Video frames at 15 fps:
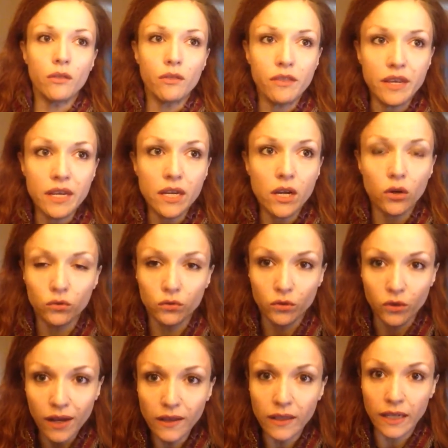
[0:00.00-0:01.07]
the
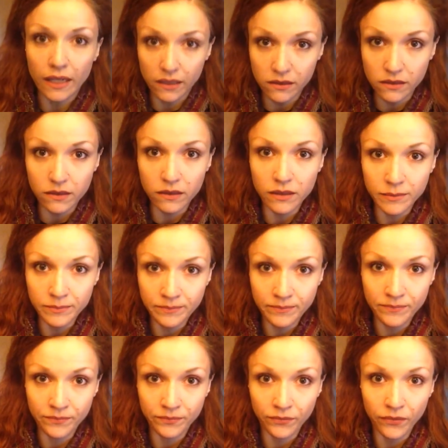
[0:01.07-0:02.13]
relics
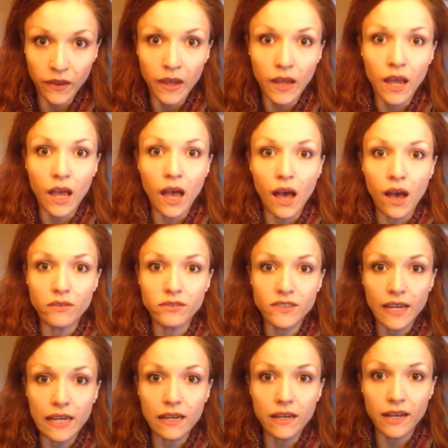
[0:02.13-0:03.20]
of
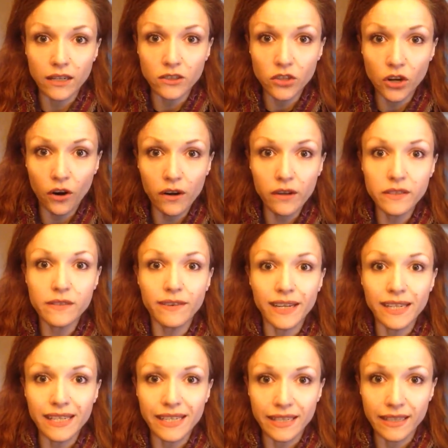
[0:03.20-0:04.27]
Saint Nektarios of
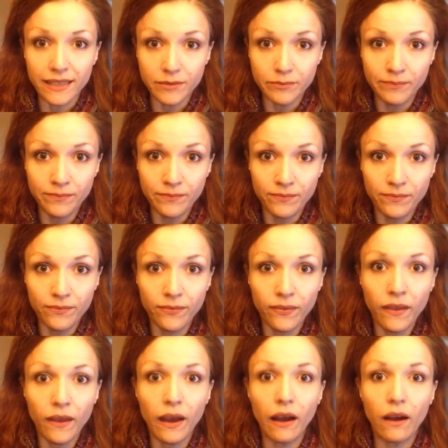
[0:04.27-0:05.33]
Aegina
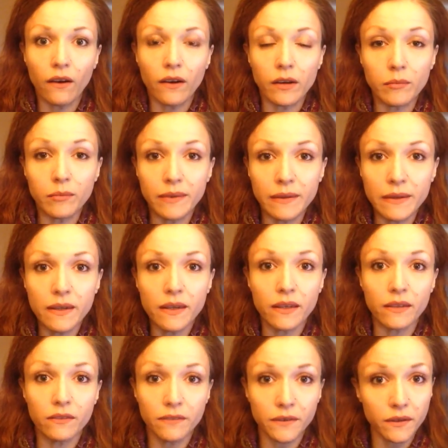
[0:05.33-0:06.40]
are going to be
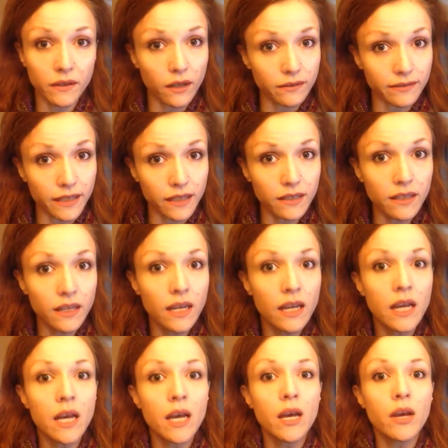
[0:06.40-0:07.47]
in Philadelphia
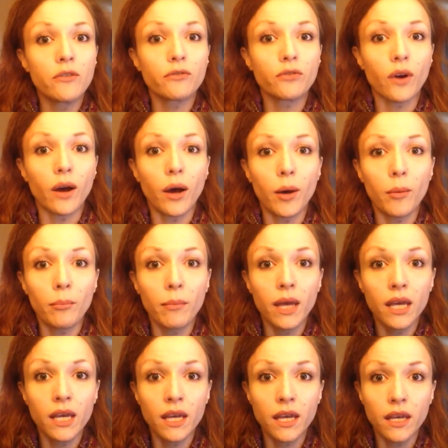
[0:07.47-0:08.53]
from
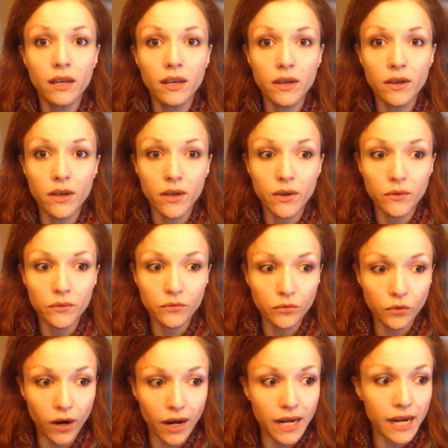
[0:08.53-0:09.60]

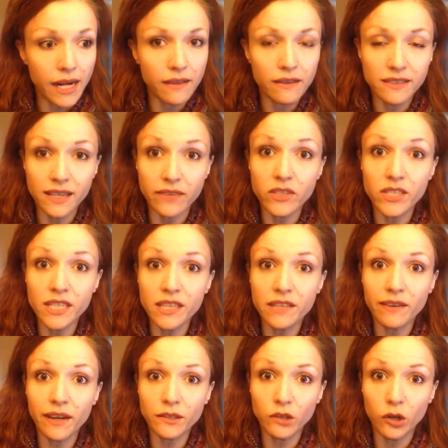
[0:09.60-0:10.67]
Friday the 17th
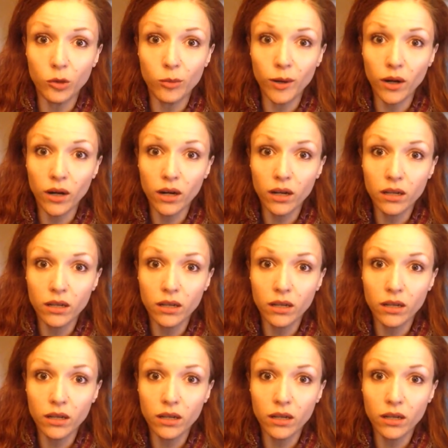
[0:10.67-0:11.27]
of October,